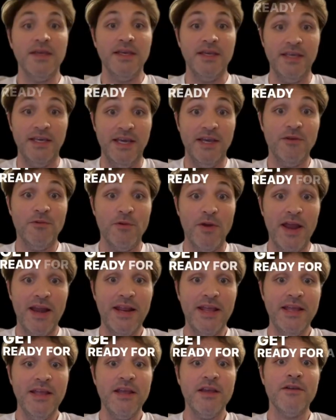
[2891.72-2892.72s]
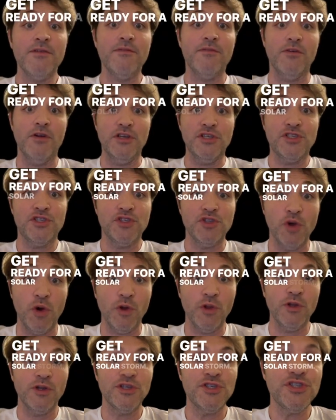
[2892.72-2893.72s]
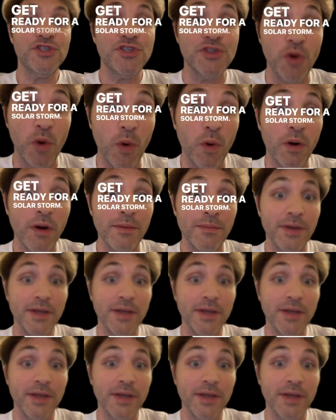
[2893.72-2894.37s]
Get ready for a solar storm.